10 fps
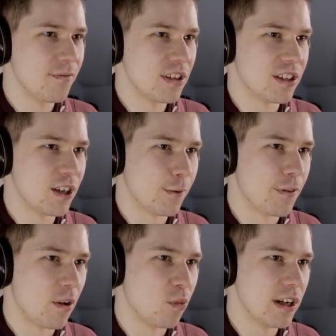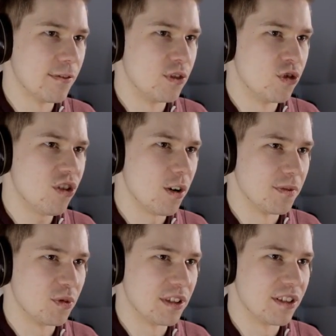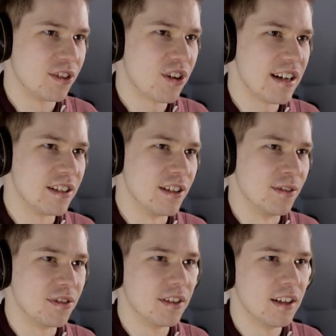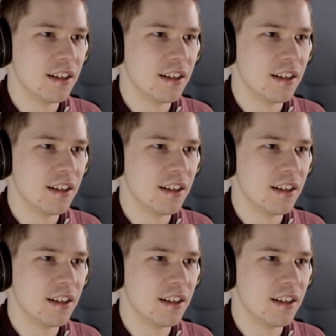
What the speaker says: the stuff that we have dropped, which is great news.